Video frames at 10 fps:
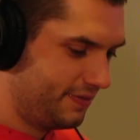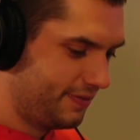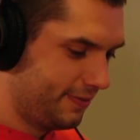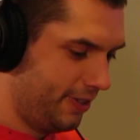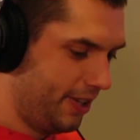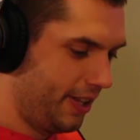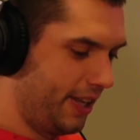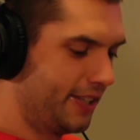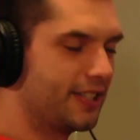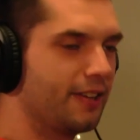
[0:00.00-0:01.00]
Really?
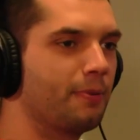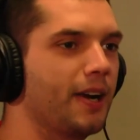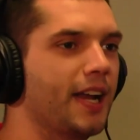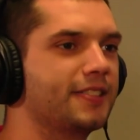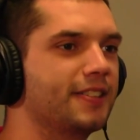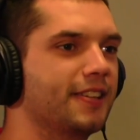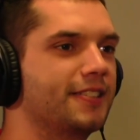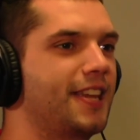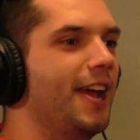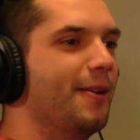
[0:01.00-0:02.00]
He said right next to the
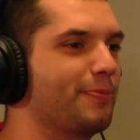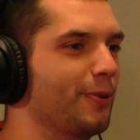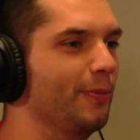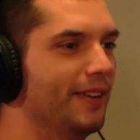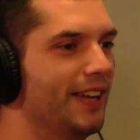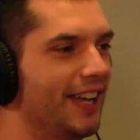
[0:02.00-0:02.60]
escape room.